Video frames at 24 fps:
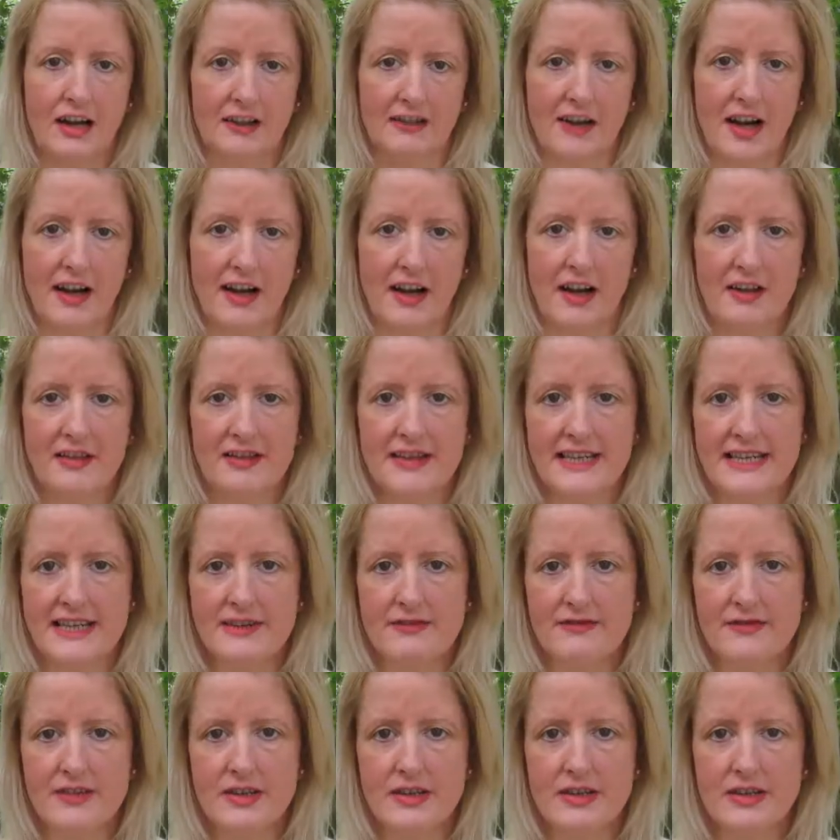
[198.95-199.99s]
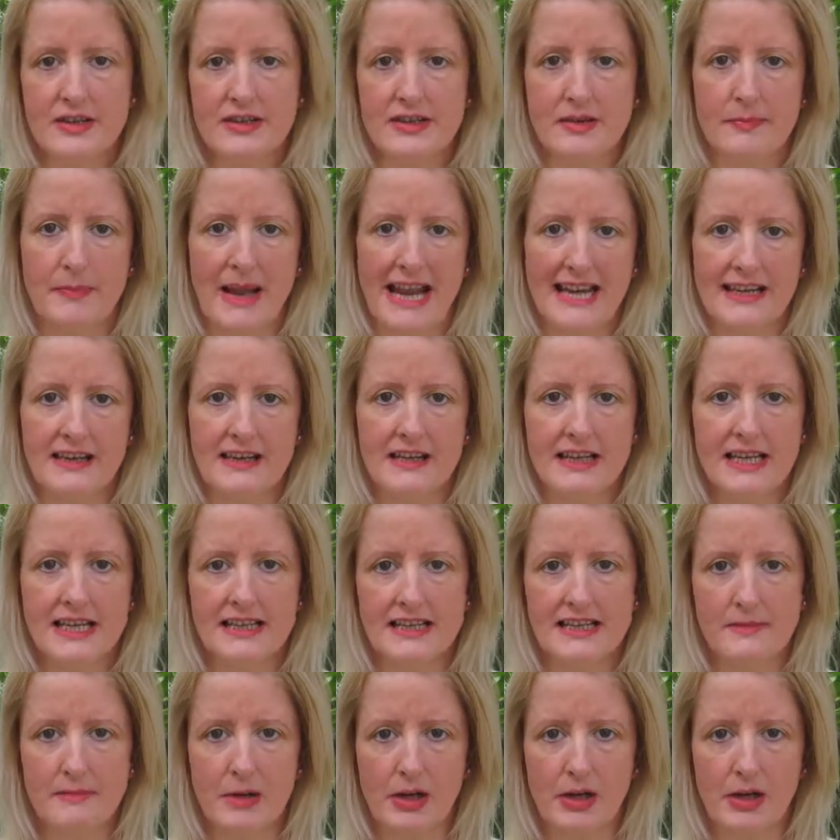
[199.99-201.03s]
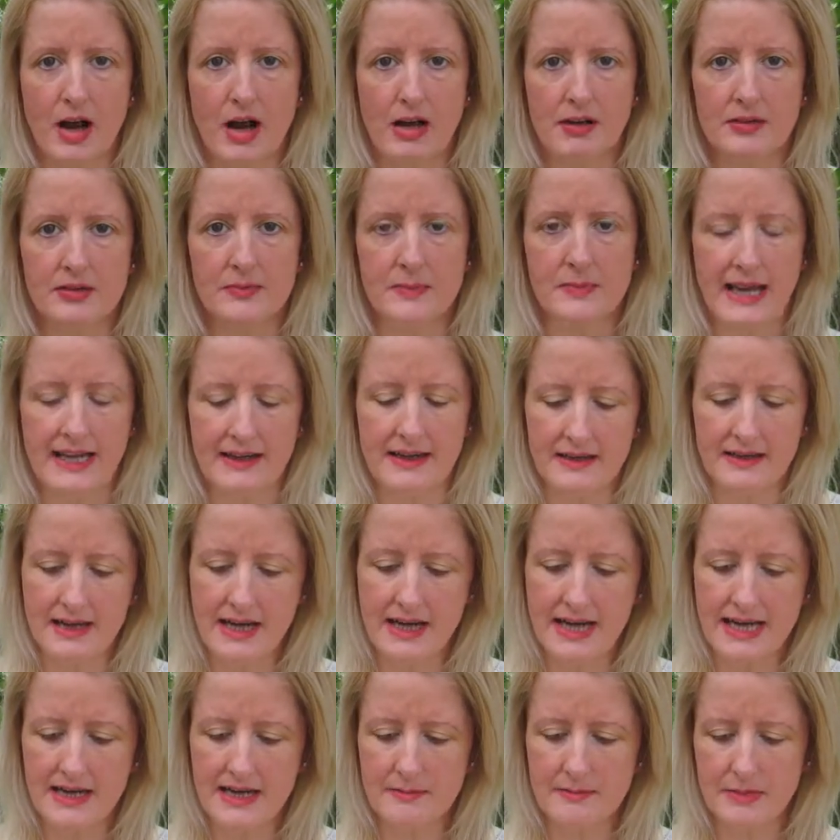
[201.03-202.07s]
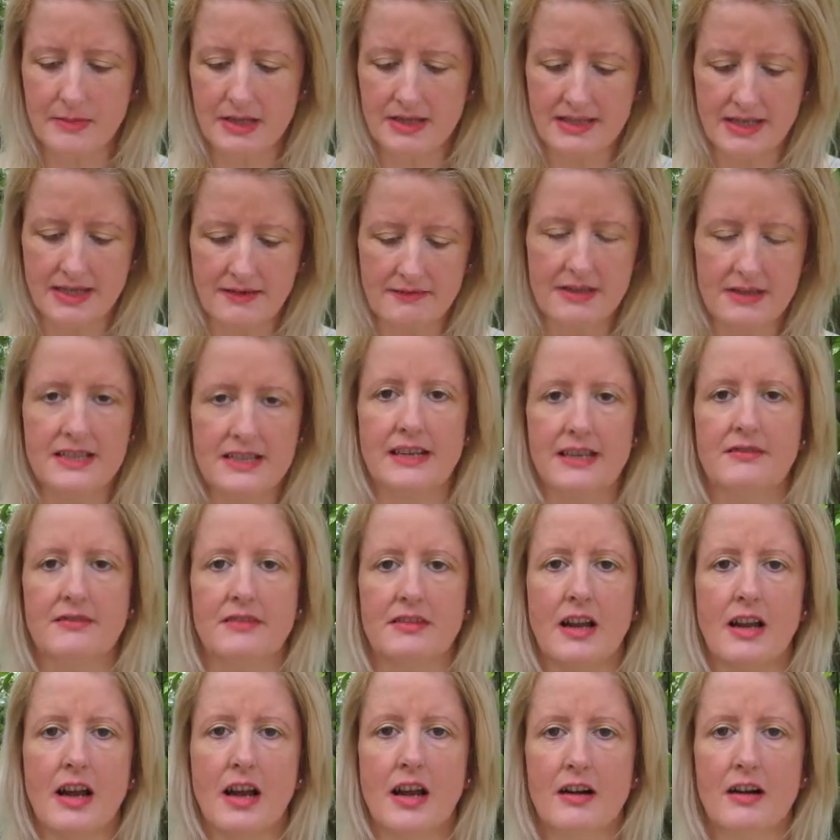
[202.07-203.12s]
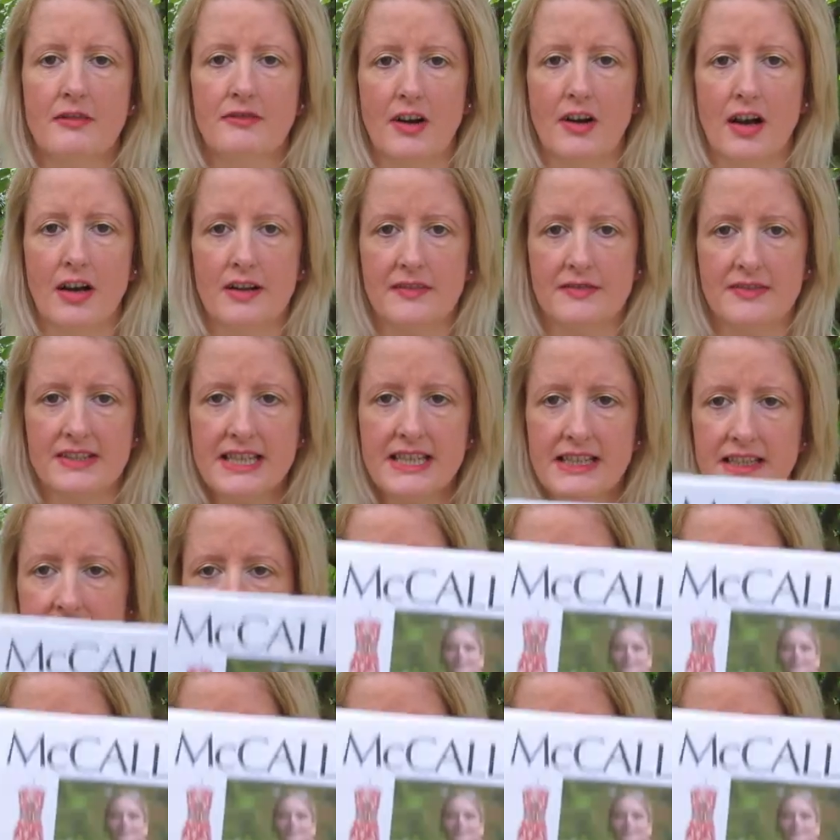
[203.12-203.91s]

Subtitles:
Righto, the first pattern is a McCalls pattern, M7756.